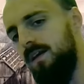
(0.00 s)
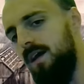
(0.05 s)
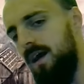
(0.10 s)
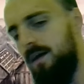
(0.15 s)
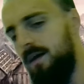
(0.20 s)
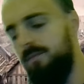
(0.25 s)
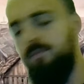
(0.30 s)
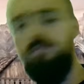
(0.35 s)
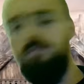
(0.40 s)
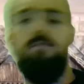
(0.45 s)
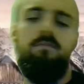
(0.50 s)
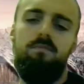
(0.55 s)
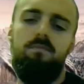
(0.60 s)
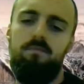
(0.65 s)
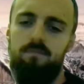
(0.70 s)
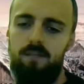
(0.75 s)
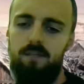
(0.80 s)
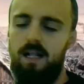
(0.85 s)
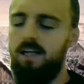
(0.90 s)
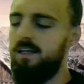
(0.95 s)
Um,
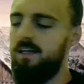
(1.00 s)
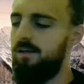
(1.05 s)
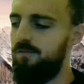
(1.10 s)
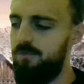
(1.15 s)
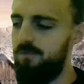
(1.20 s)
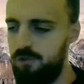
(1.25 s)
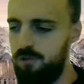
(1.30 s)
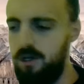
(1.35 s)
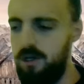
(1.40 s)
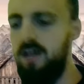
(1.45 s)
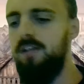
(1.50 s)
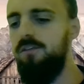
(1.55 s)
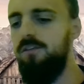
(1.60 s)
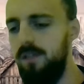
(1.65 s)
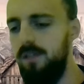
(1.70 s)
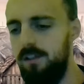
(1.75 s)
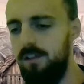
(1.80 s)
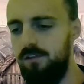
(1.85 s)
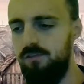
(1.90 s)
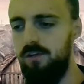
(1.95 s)
like I've tried
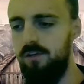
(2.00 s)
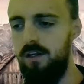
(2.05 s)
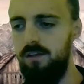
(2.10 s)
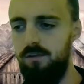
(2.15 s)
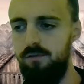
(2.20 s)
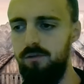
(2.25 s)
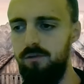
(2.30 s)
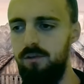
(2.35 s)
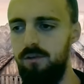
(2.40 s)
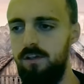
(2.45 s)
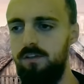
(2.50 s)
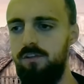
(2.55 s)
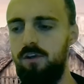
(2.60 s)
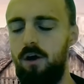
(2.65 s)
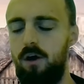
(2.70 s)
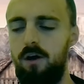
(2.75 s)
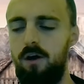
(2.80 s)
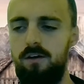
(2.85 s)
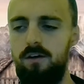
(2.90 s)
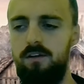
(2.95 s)
to illustrate through this
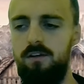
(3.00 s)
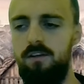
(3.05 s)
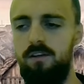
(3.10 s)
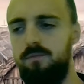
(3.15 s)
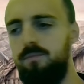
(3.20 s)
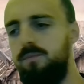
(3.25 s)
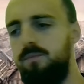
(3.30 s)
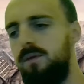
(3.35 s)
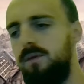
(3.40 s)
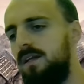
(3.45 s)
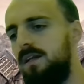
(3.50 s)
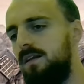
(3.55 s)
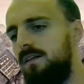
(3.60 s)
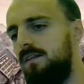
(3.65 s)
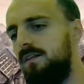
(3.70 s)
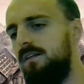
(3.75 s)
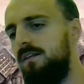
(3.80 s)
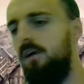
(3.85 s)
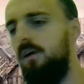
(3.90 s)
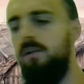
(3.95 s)
talk, there's
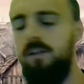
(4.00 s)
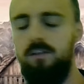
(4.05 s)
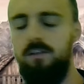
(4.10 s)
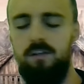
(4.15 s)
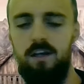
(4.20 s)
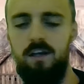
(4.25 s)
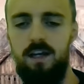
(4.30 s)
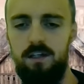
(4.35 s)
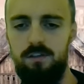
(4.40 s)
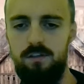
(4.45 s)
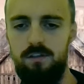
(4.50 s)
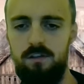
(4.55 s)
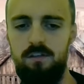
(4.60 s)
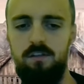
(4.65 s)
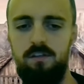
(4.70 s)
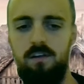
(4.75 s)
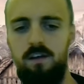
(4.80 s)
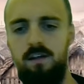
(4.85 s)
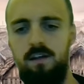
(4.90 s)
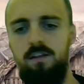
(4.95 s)
been all these
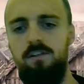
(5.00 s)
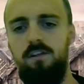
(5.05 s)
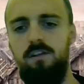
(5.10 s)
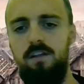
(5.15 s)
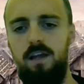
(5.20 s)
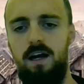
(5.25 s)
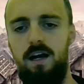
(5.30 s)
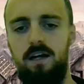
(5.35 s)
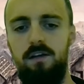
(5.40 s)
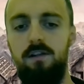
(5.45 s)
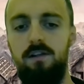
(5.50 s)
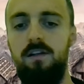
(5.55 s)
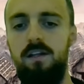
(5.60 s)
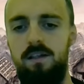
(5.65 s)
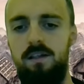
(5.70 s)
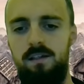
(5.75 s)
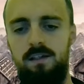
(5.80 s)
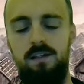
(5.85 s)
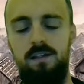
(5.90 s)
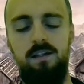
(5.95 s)
connections to the
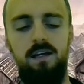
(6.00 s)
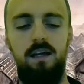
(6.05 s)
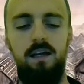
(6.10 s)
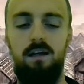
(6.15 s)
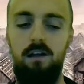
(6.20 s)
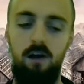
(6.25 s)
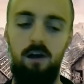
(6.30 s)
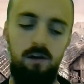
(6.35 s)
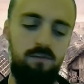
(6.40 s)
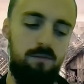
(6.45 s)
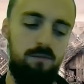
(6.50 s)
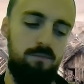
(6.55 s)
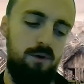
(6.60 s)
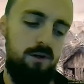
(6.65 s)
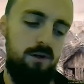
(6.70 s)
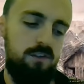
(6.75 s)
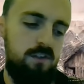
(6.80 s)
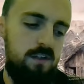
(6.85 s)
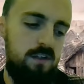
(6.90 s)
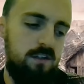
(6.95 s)
Isle, and a lot of
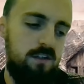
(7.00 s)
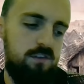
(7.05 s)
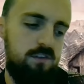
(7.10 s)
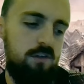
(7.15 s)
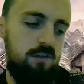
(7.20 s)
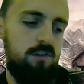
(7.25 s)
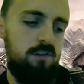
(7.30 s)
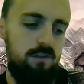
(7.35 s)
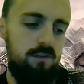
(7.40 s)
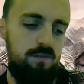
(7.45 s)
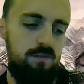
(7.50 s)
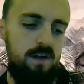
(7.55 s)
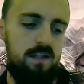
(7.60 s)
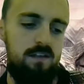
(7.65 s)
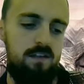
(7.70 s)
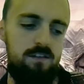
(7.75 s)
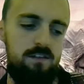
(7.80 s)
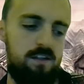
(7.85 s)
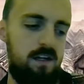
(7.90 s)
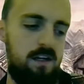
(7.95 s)
important historical
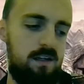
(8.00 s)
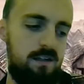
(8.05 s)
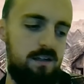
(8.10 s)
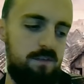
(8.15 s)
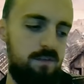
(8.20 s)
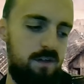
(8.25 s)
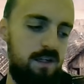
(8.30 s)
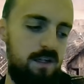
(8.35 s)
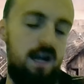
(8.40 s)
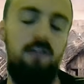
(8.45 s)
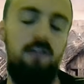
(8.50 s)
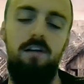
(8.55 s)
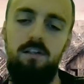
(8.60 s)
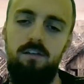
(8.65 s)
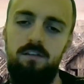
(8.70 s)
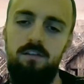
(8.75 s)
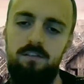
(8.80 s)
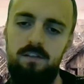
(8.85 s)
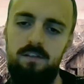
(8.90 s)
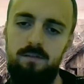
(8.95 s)
events and
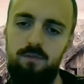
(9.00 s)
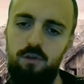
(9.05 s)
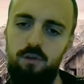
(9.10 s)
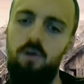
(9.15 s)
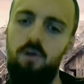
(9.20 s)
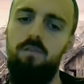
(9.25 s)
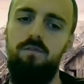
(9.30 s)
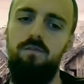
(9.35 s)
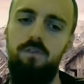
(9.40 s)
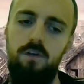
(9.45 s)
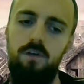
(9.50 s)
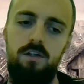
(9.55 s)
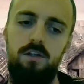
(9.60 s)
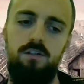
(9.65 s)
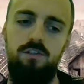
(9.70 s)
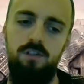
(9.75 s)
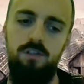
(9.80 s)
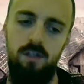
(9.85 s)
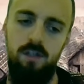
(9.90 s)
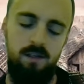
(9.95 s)
characters seem to
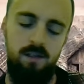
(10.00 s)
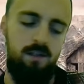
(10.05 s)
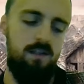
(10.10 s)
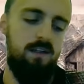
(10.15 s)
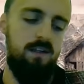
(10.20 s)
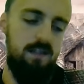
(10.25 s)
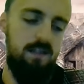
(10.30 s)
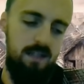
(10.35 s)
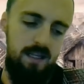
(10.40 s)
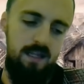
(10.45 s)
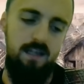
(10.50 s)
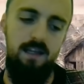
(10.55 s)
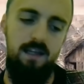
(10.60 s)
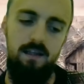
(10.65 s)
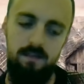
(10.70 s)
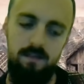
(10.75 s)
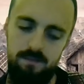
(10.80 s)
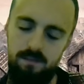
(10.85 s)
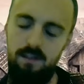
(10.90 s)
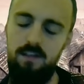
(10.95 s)
converge
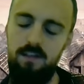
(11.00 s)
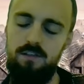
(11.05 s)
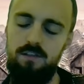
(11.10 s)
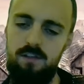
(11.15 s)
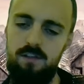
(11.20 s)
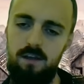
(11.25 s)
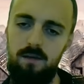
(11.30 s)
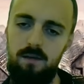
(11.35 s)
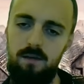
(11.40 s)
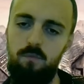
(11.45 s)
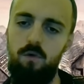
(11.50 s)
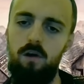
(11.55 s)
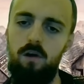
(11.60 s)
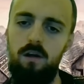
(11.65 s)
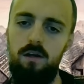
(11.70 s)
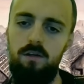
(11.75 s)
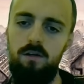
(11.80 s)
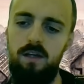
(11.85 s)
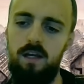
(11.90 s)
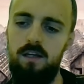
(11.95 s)
near this um,
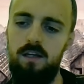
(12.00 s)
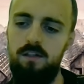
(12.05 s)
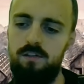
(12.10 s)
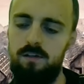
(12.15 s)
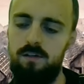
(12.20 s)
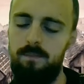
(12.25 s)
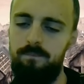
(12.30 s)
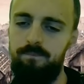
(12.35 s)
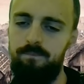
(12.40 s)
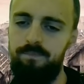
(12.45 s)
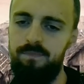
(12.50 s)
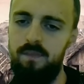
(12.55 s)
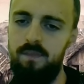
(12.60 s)
one location.